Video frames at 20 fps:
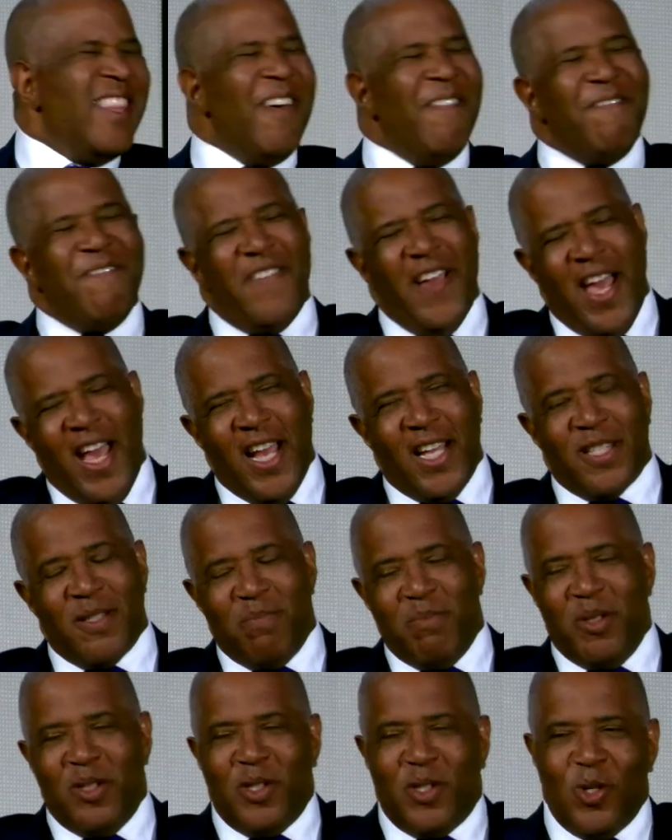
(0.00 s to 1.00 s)
the
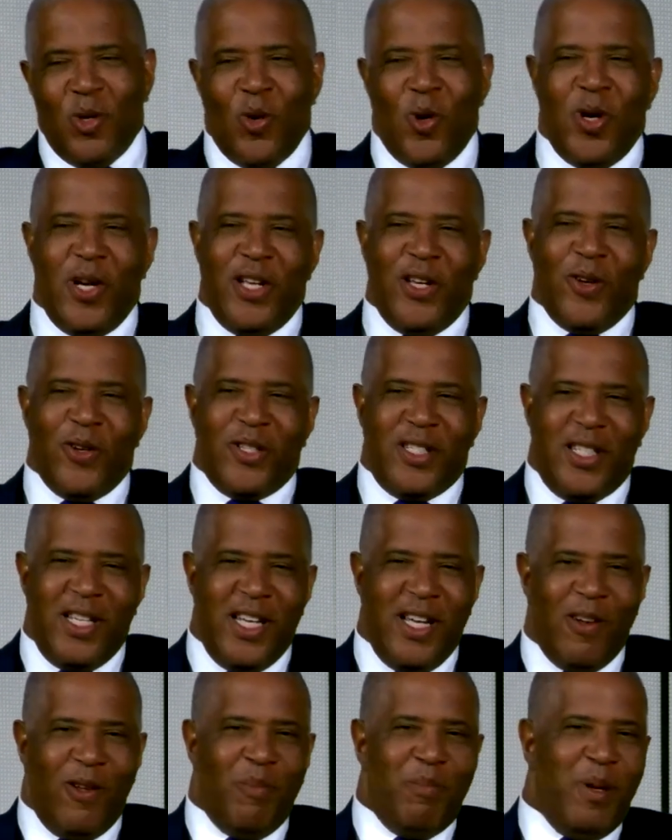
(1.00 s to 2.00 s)
vast majority are
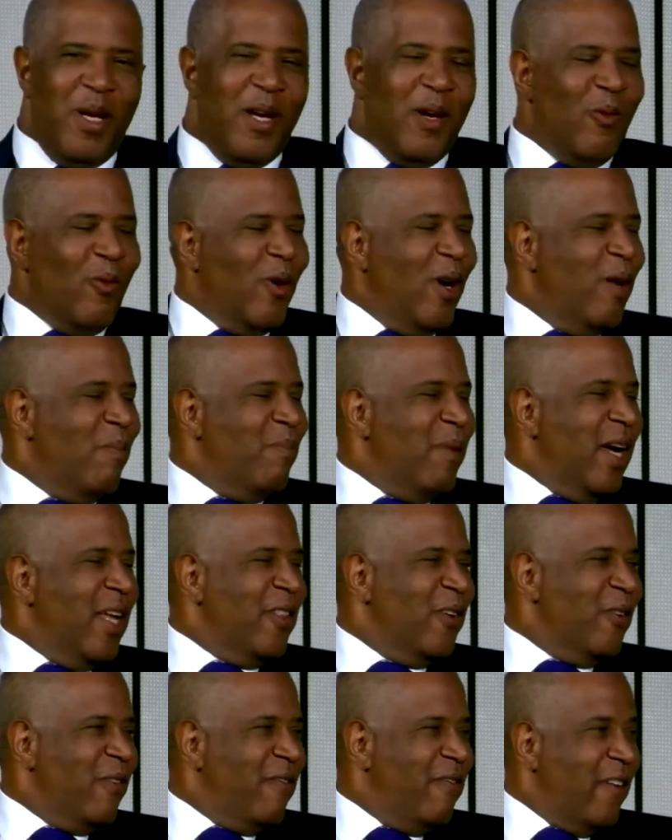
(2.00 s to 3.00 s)
still being run
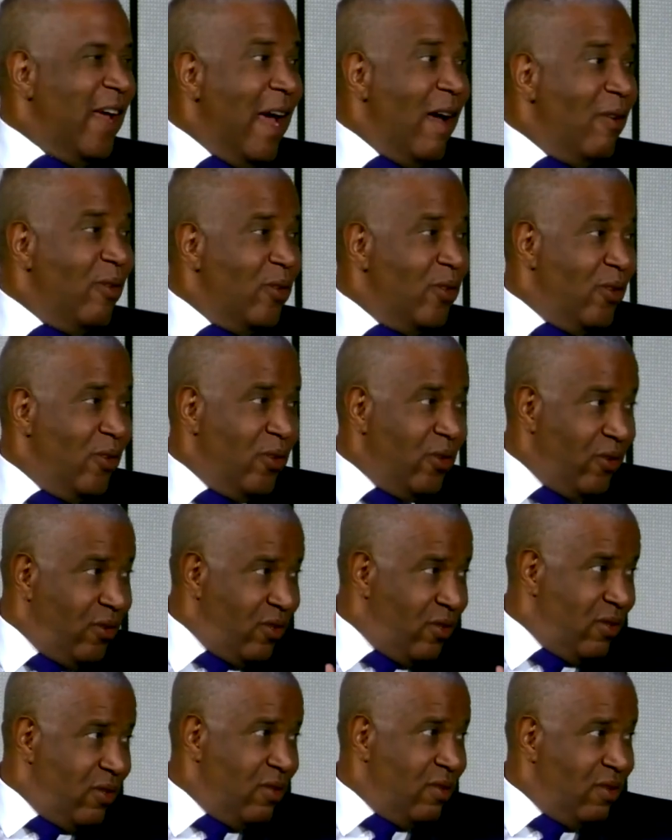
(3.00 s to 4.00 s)
by their
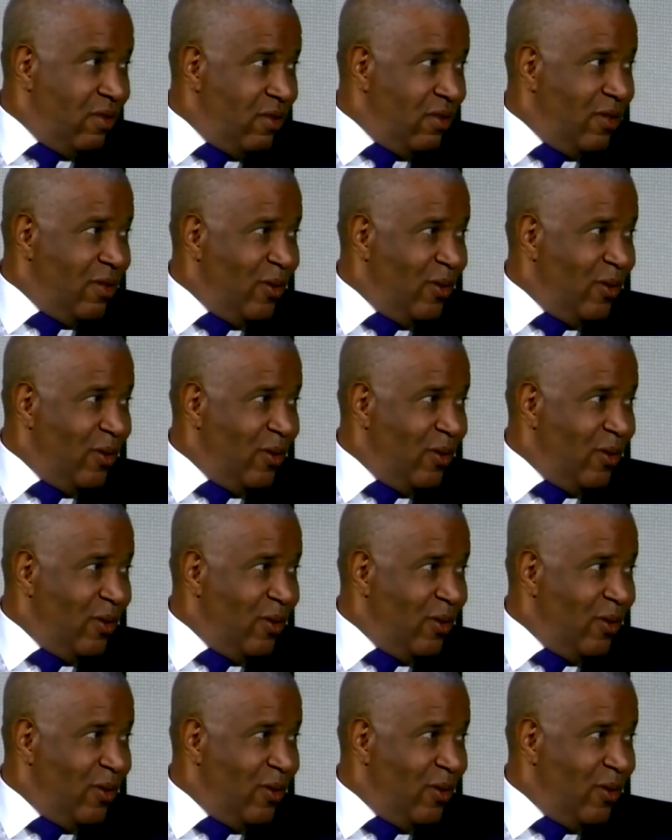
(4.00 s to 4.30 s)
founders.